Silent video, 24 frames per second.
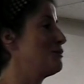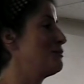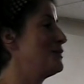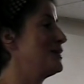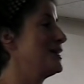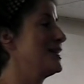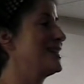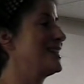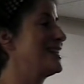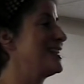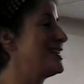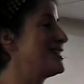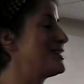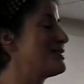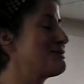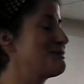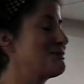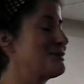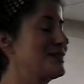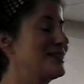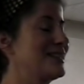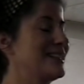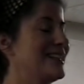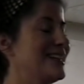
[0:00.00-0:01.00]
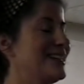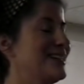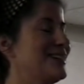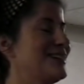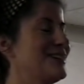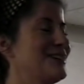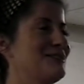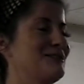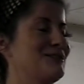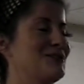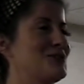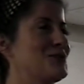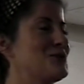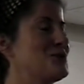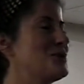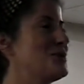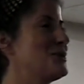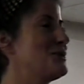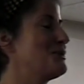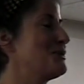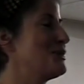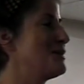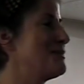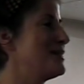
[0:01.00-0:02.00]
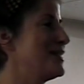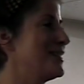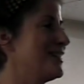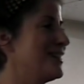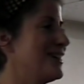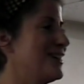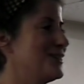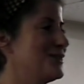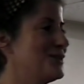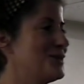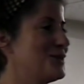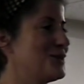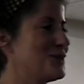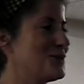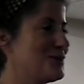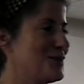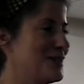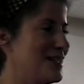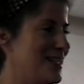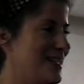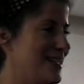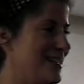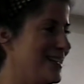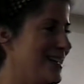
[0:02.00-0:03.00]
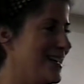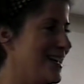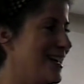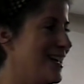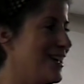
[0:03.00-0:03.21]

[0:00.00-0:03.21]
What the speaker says: to meet this really cool woman called Honorine,